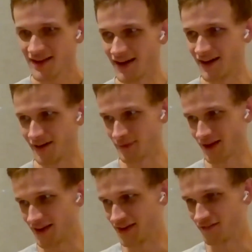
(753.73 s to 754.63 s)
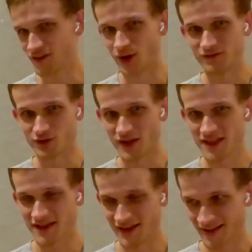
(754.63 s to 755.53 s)
kind of
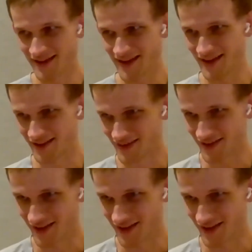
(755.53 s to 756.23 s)
conferencing and